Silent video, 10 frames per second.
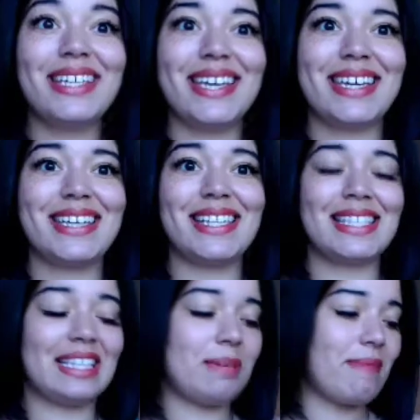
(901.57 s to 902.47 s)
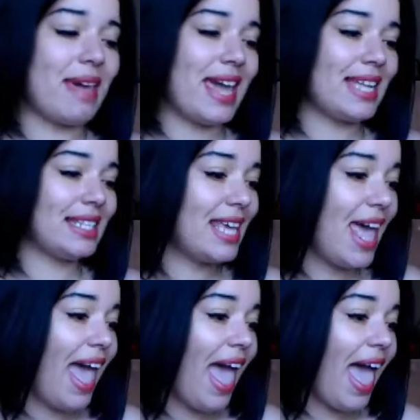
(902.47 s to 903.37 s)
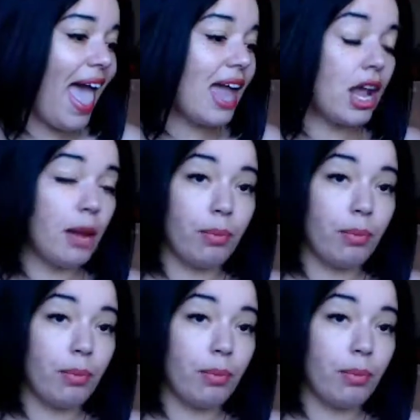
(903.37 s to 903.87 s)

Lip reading: is Skimet. And I'm